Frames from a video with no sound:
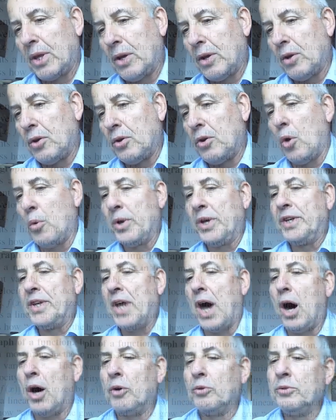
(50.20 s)
going
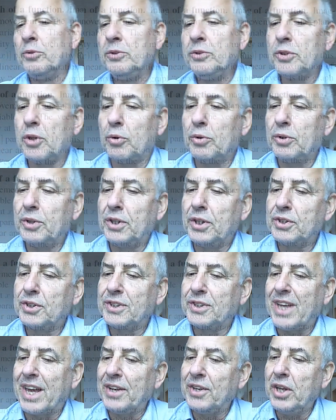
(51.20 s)
down, so it's
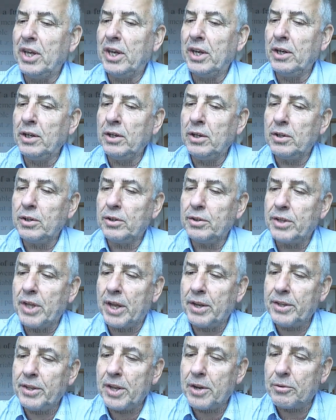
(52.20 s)
descending.
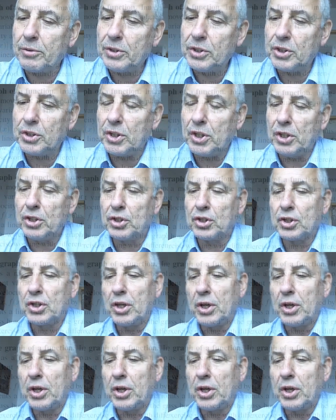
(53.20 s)
Then there is this